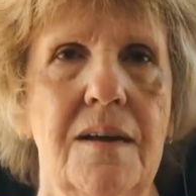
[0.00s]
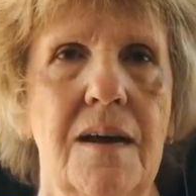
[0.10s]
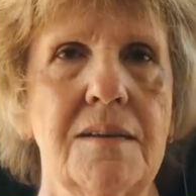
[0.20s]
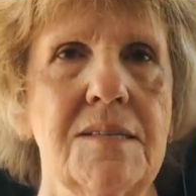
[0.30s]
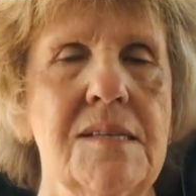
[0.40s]

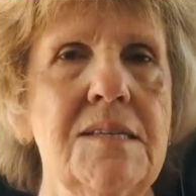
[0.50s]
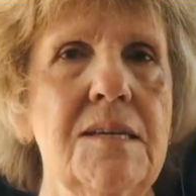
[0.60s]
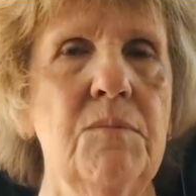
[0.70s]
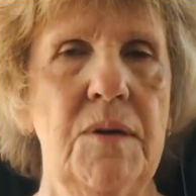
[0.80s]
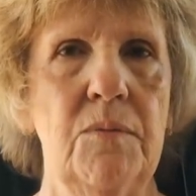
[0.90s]

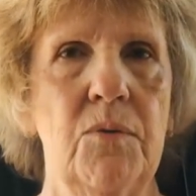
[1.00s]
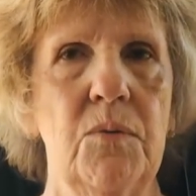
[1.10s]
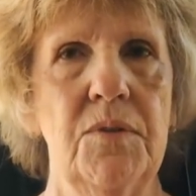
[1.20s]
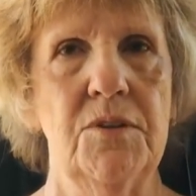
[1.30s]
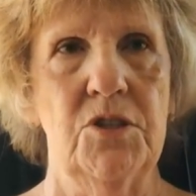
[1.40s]
Assisting people
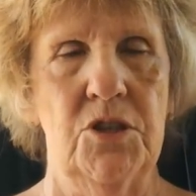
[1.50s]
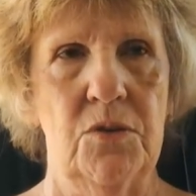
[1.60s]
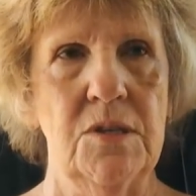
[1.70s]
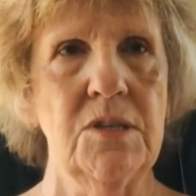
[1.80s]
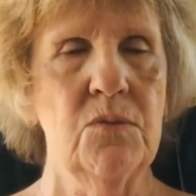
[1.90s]
with
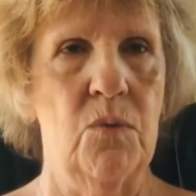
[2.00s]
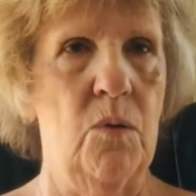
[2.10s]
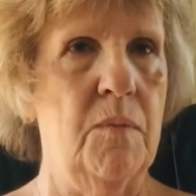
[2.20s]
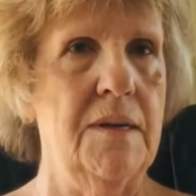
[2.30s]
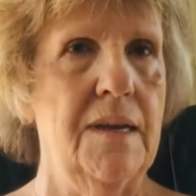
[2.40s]
insurance
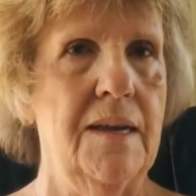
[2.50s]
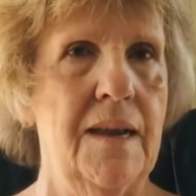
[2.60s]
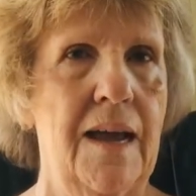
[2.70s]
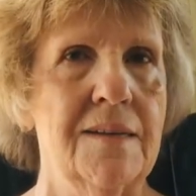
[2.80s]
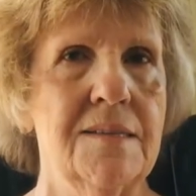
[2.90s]
enrollment and
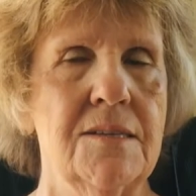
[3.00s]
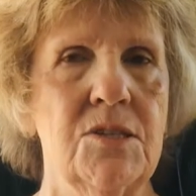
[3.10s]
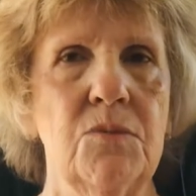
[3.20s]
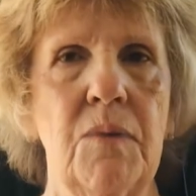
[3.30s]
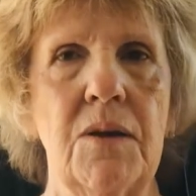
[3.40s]
access
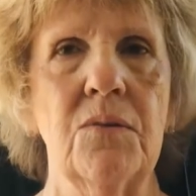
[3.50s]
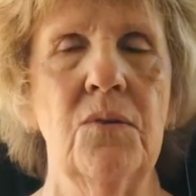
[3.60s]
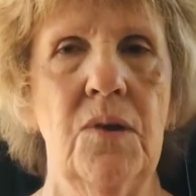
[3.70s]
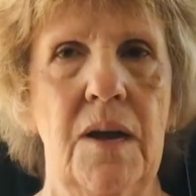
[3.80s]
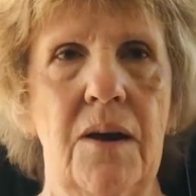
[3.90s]
to medical
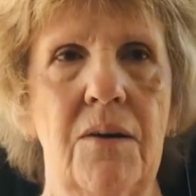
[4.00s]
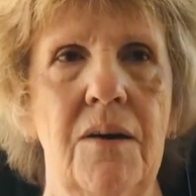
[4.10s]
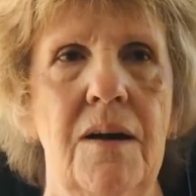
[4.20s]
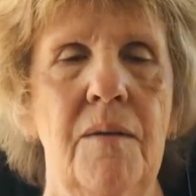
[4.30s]
care